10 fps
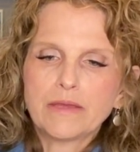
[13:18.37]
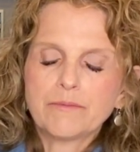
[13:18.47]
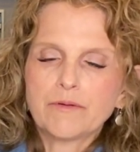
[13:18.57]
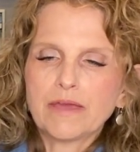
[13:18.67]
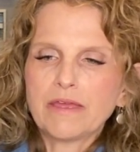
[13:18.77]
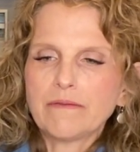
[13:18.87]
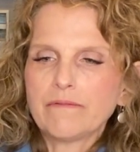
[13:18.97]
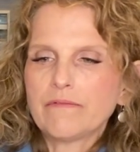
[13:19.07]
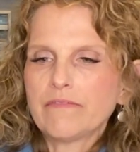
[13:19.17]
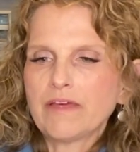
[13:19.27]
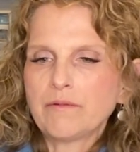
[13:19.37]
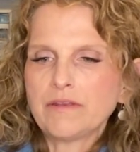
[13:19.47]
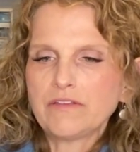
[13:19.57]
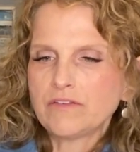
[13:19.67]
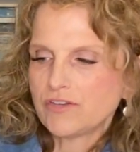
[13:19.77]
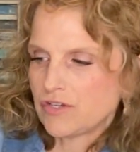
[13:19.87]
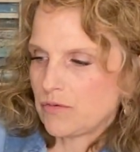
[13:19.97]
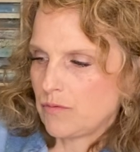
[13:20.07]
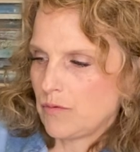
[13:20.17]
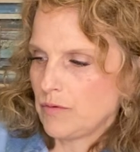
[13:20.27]
okay, that one doesn't show.
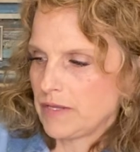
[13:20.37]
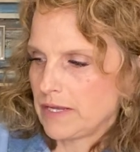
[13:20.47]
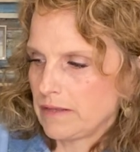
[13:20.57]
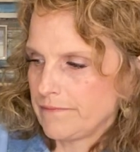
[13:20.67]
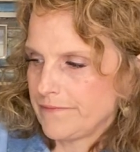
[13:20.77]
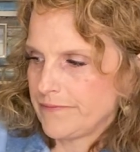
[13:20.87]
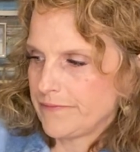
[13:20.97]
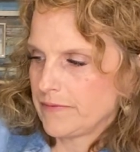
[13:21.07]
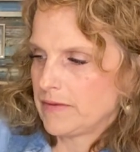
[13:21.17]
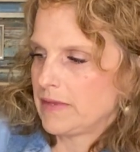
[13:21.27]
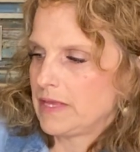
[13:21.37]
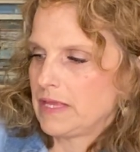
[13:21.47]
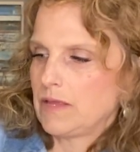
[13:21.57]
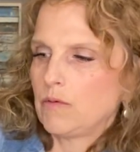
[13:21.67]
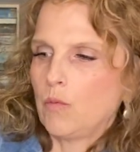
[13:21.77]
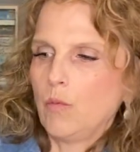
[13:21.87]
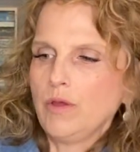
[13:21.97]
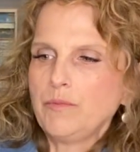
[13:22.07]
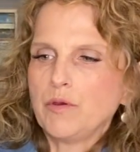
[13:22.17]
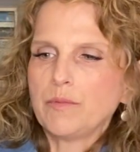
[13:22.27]
Hold on.
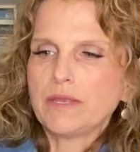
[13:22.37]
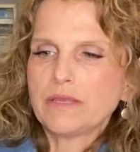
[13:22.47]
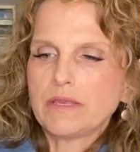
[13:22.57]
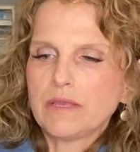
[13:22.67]
One moment.